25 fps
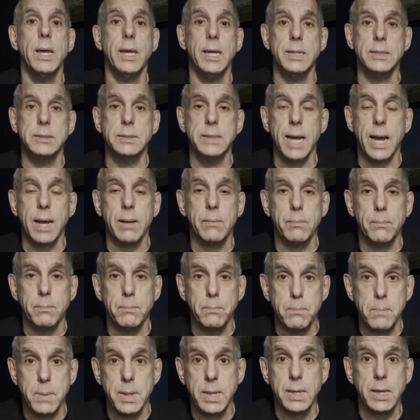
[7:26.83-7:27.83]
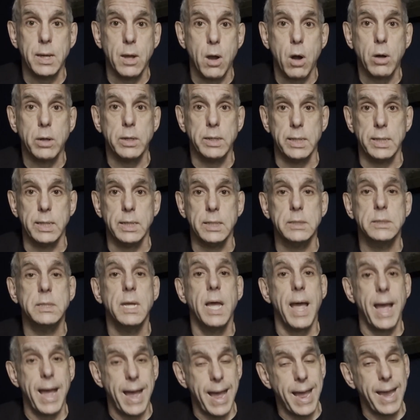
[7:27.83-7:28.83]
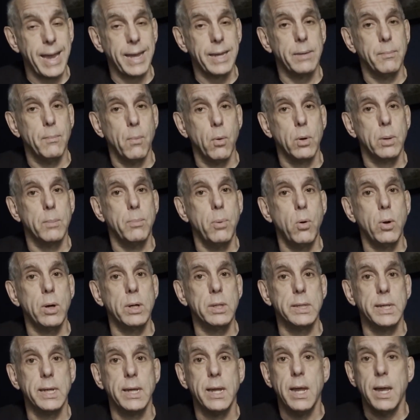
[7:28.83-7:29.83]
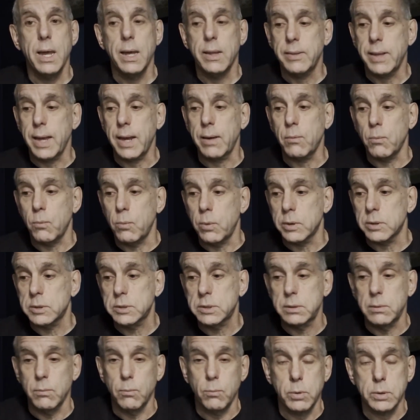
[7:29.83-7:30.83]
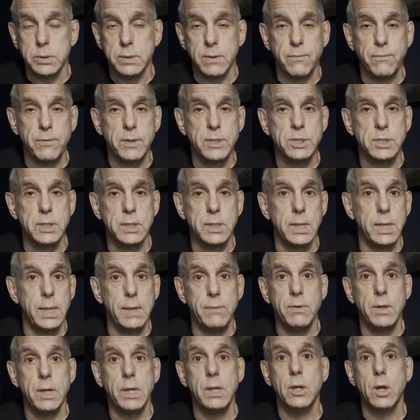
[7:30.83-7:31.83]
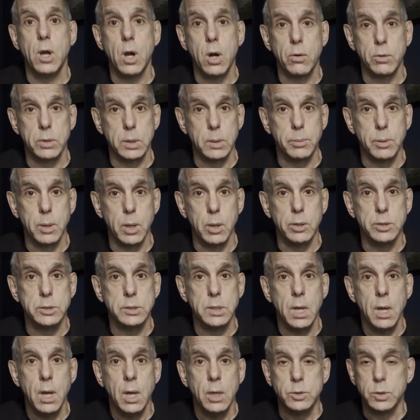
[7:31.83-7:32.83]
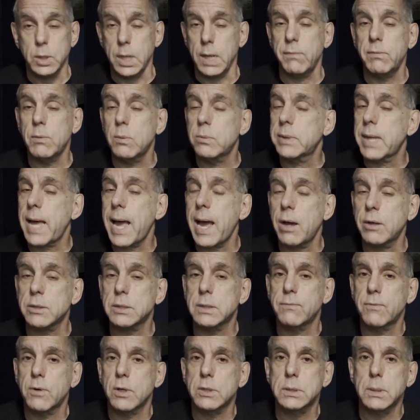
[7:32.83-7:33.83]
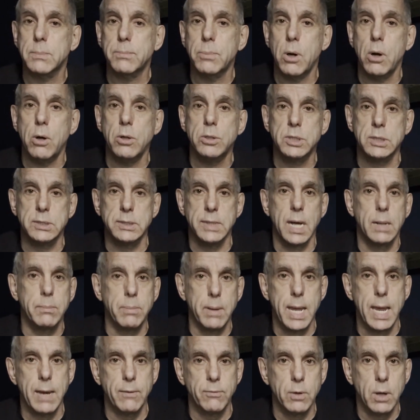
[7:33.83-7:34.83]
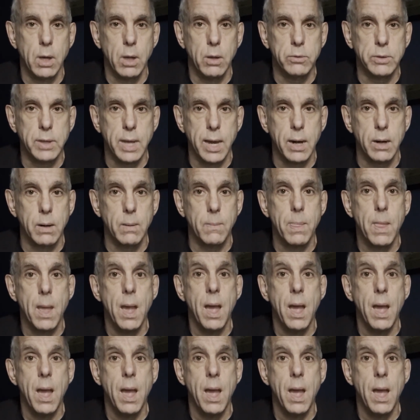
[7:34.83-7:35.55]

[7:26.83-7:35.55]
is not meeting our needs, and more importantly, that we're deficient even in the current approach. So even with the housing first approach, it's not behavioral health care.